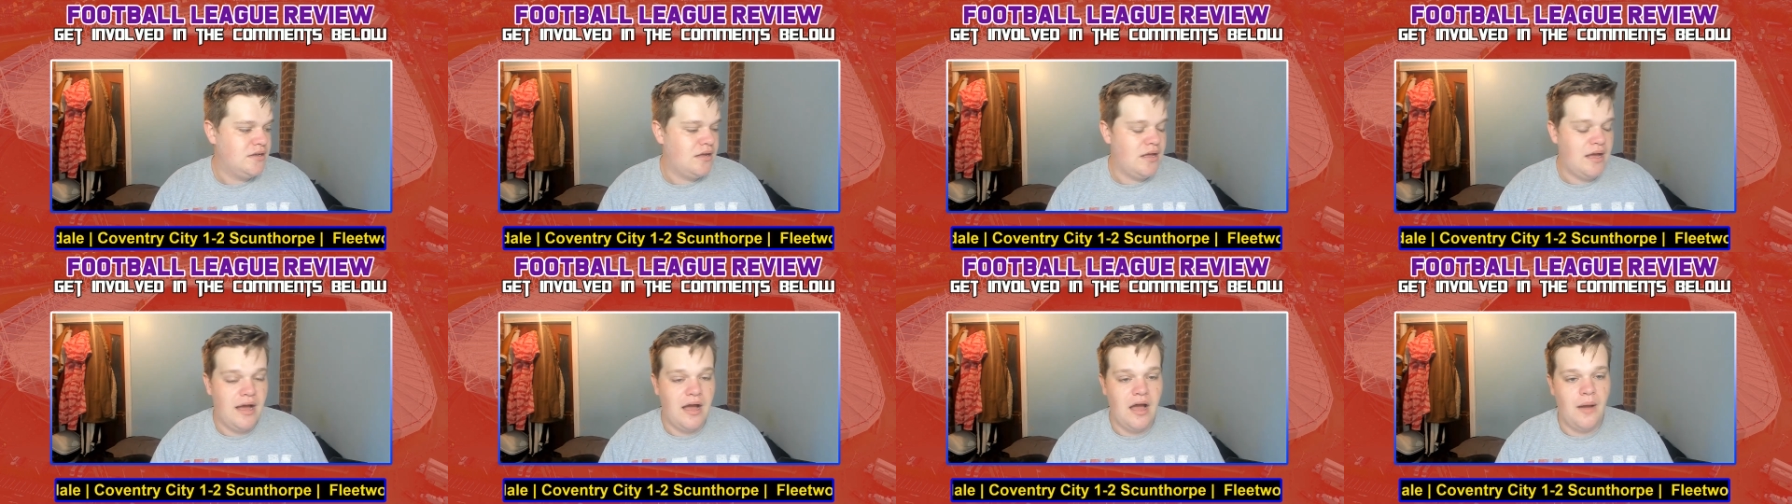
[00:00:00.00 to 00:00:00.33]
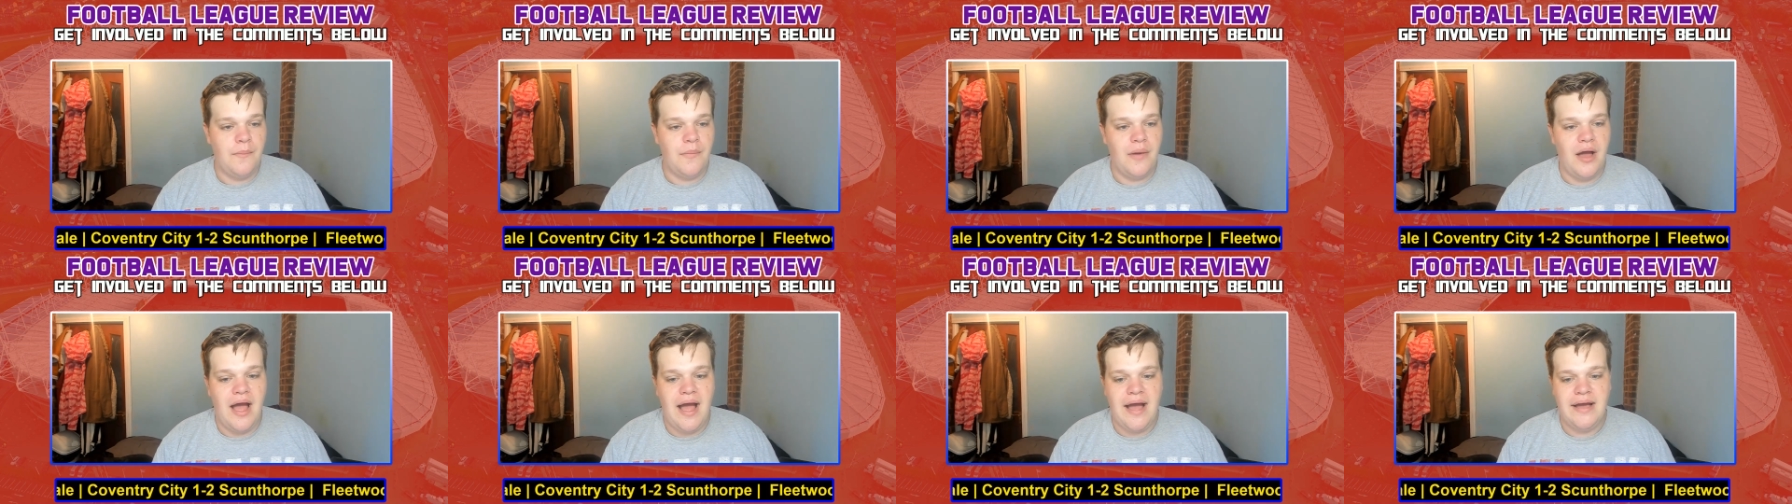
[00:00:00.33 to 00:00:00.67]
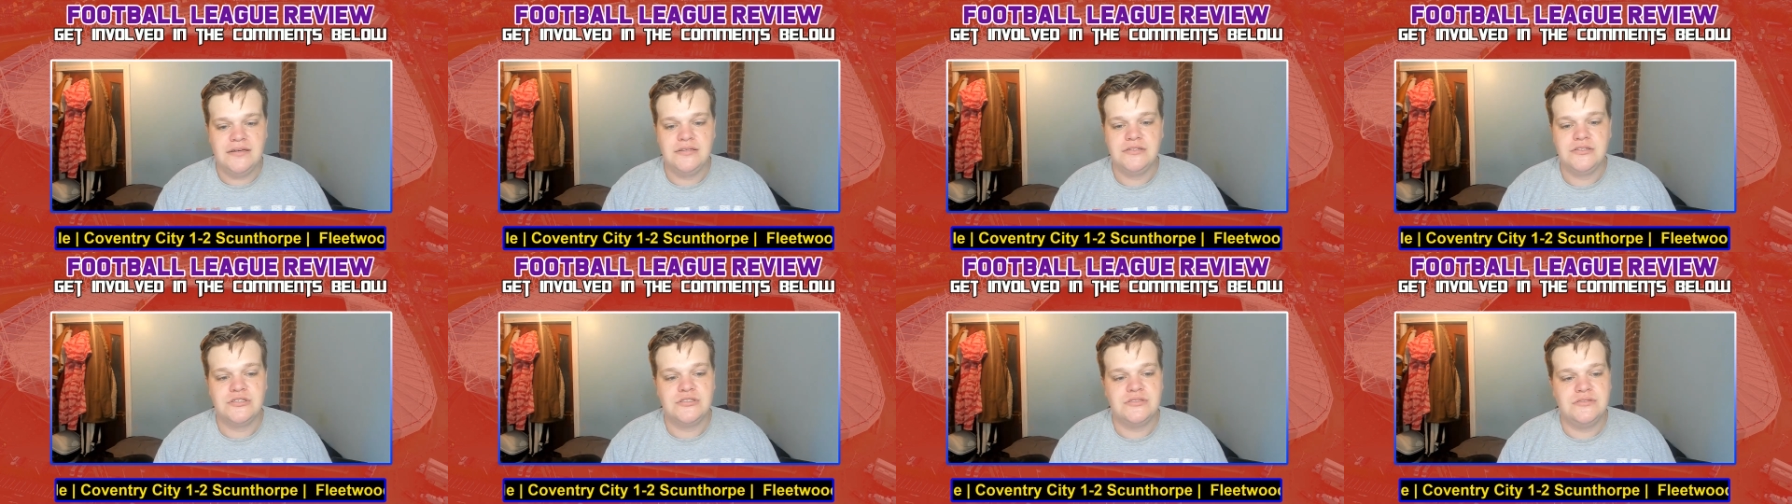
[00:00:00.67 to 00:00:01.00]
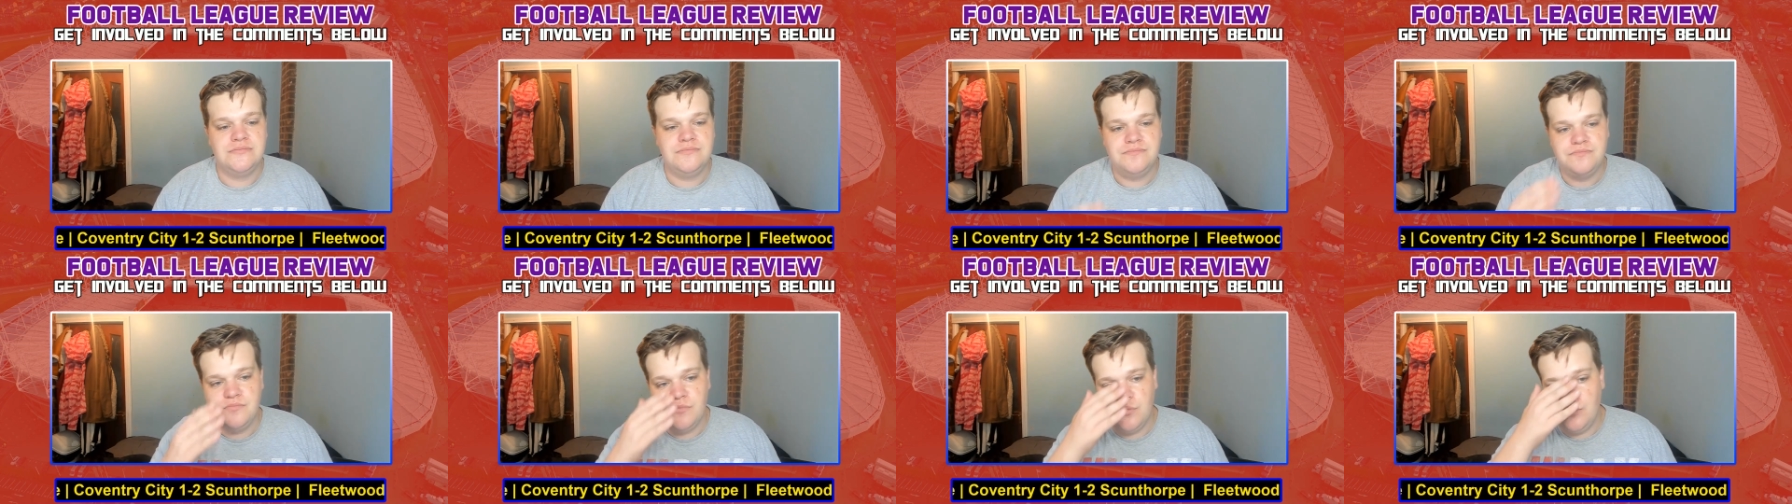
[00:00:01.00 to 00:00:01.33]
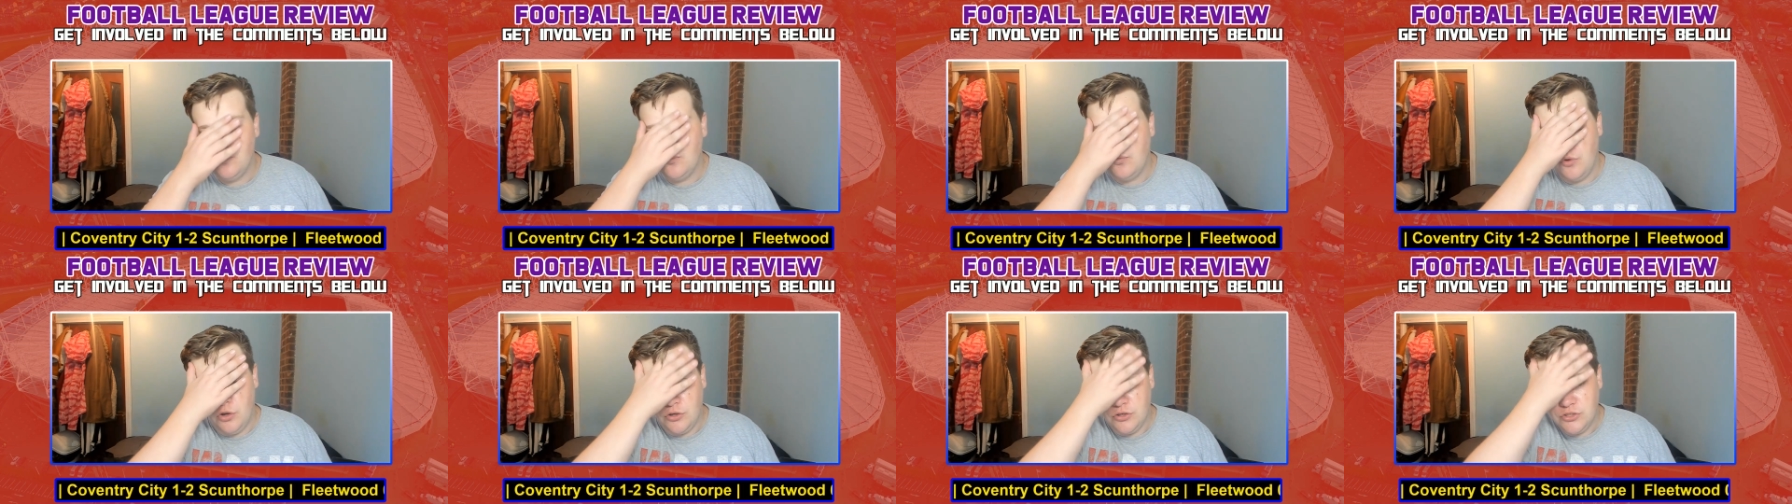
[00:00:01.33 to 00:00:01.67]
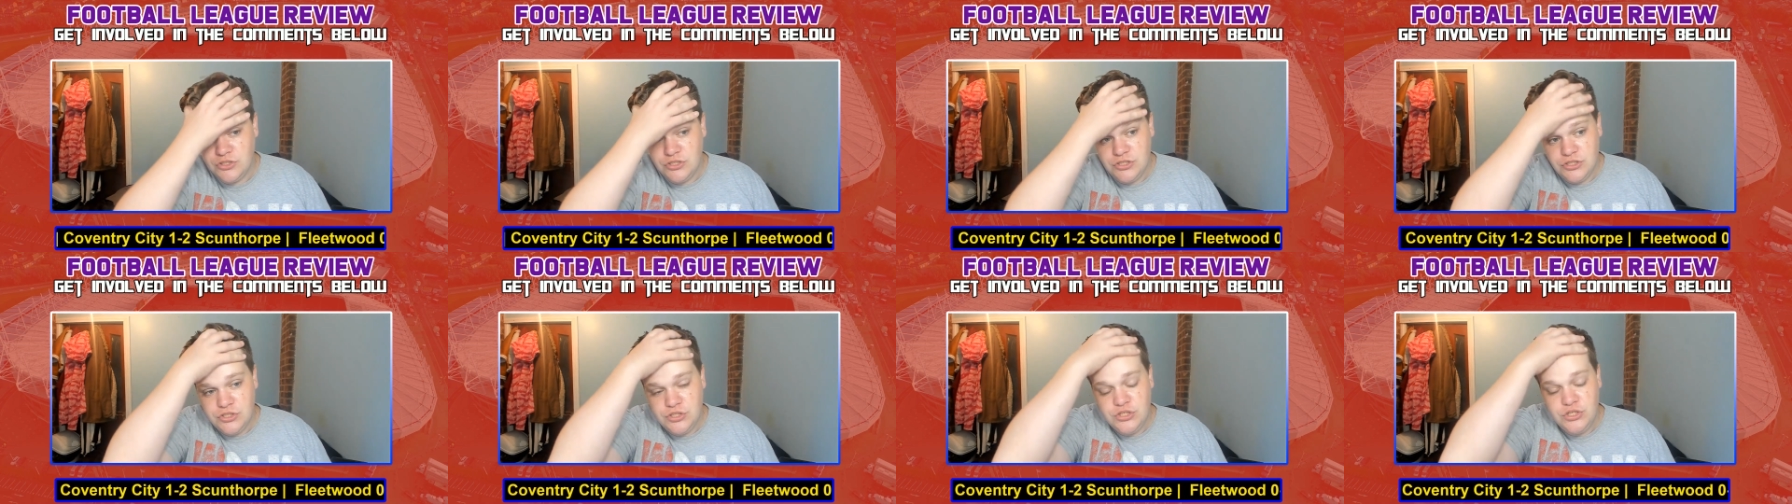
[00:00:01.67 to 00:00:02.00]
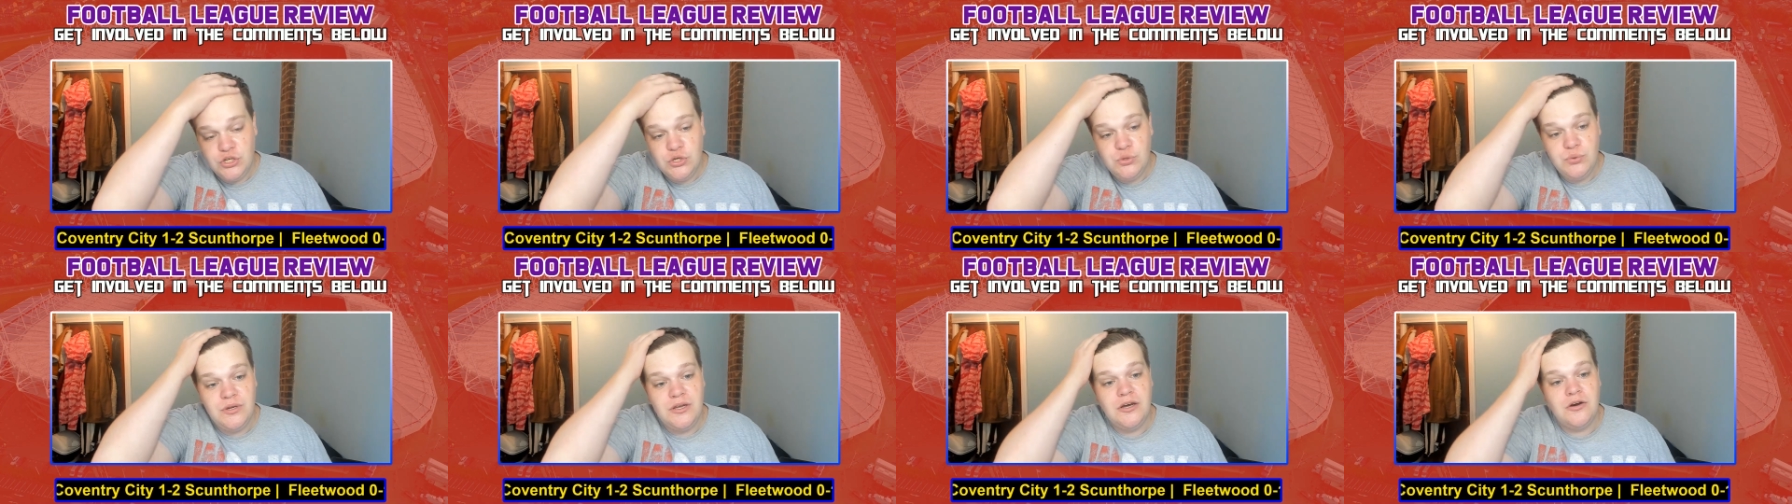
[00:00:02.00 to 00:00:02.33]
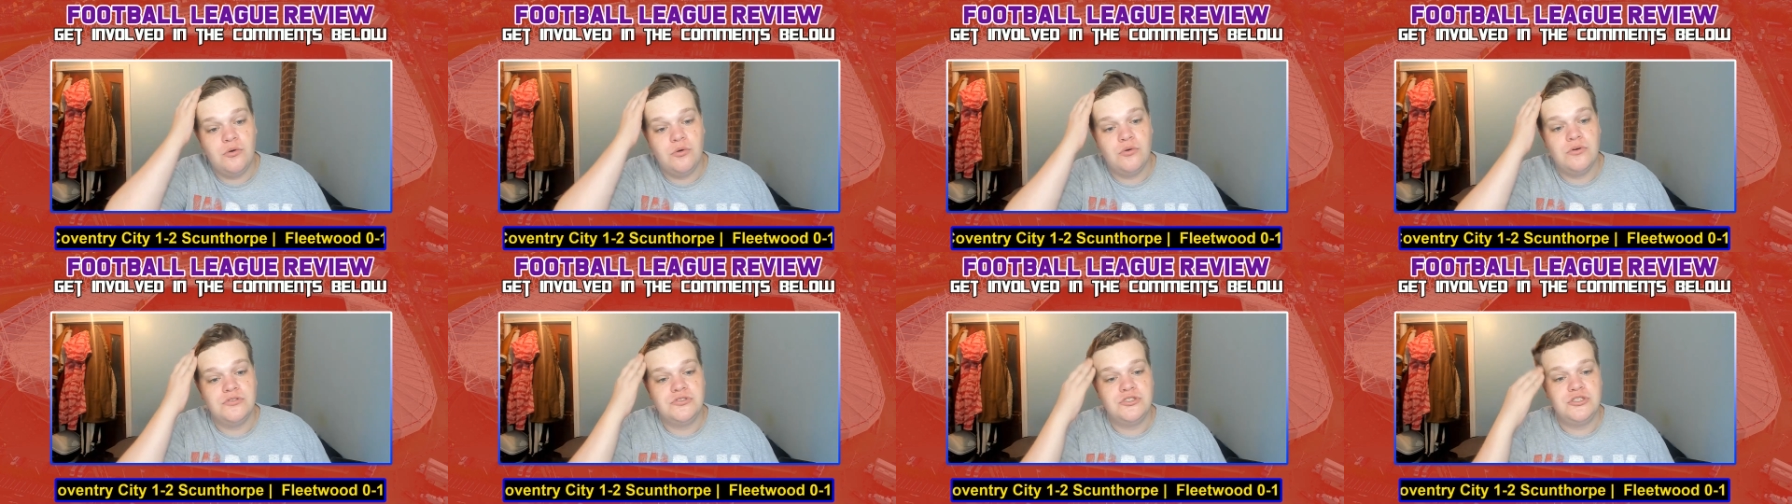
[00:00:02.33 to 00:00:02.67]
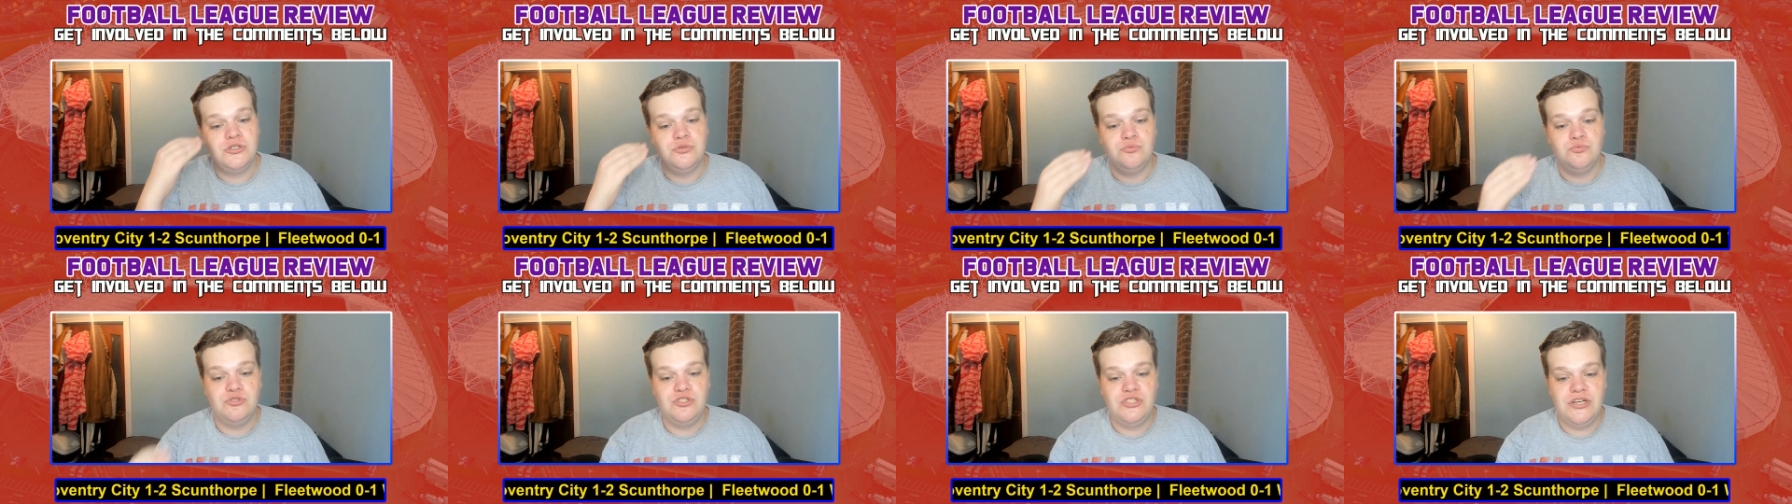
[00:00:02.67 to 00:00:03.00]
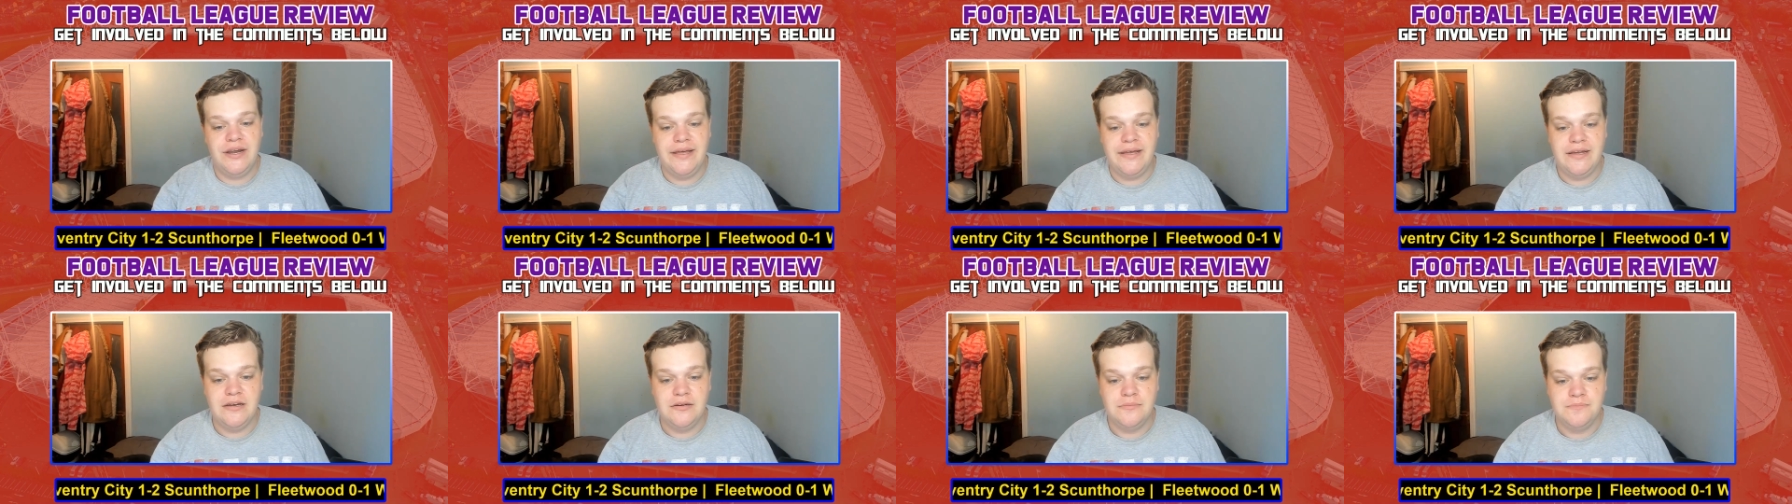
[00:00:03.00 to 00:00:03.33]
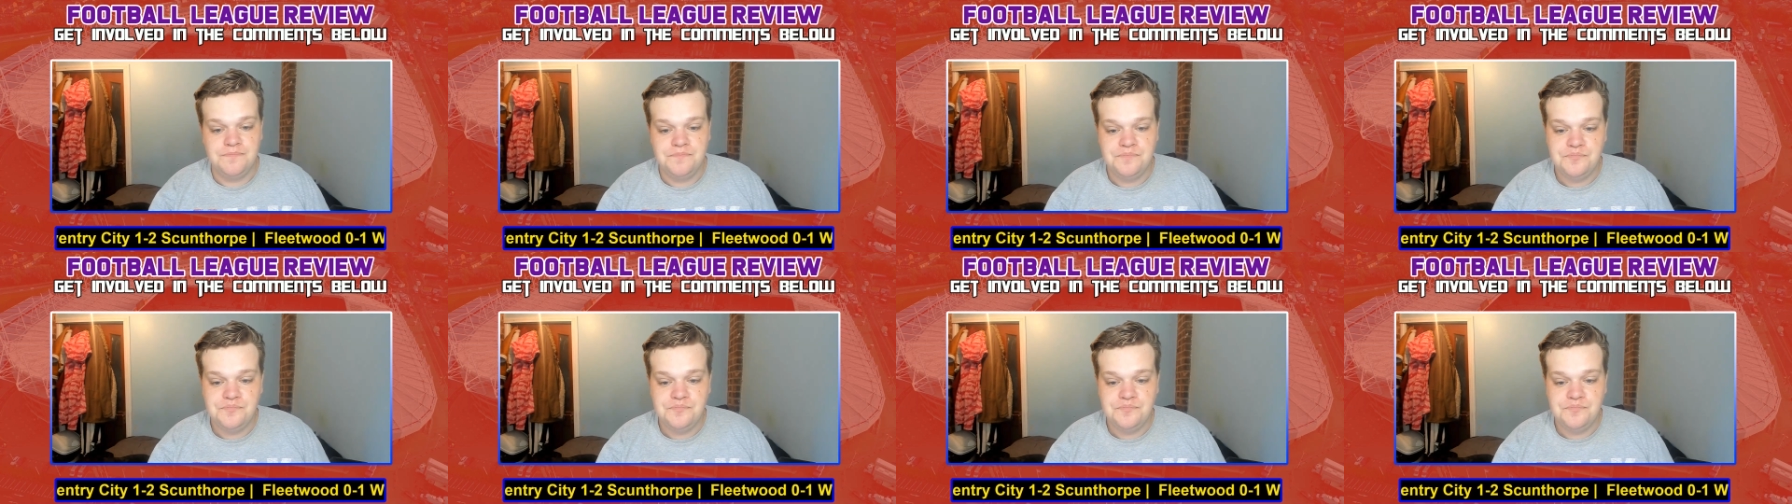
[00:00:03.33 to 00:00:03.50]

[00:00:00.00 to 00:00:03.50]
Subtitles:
and lost 2-0 to Gillingham.